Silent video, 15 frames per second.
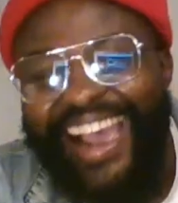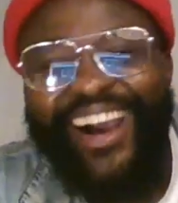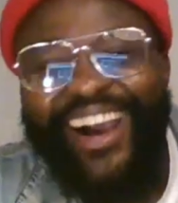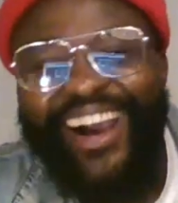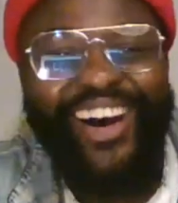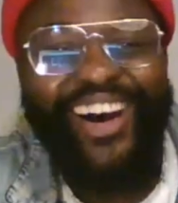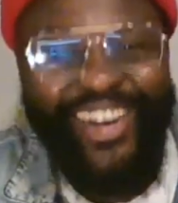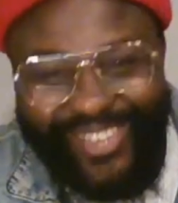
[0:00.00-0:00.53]

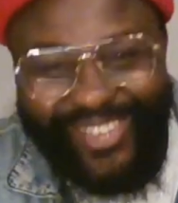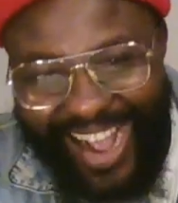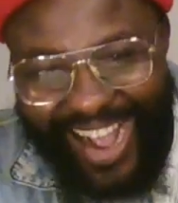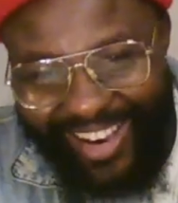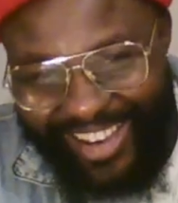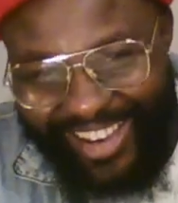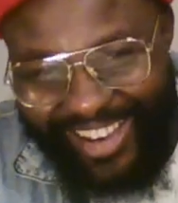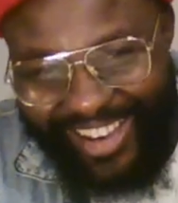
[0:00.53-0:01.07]
over. Oh, you are
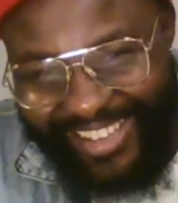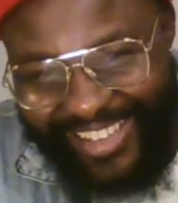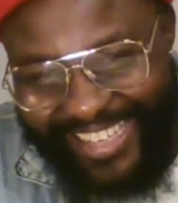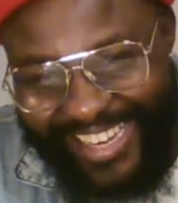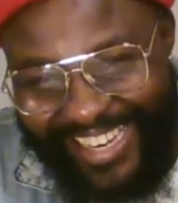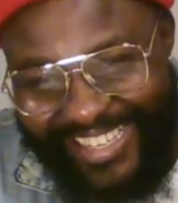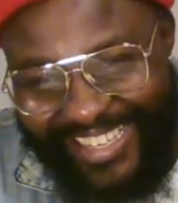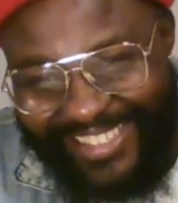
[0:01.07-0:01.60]
going
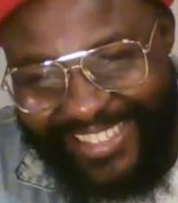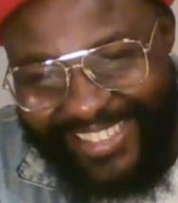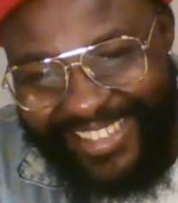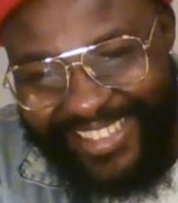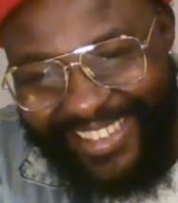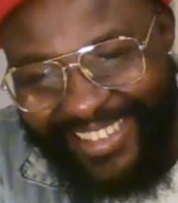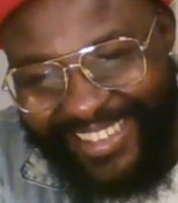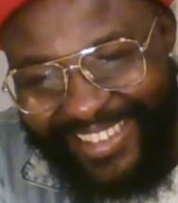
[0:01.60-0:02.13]
to do?
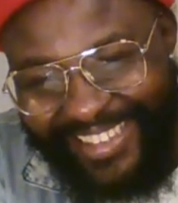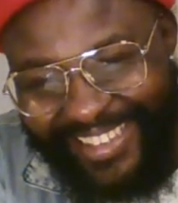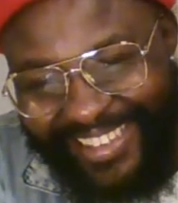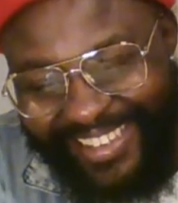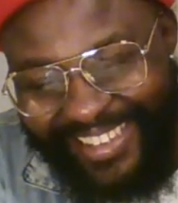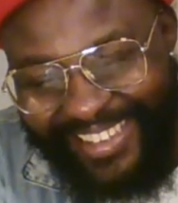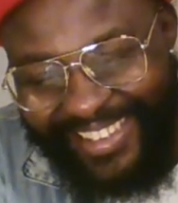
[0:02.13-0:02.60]
The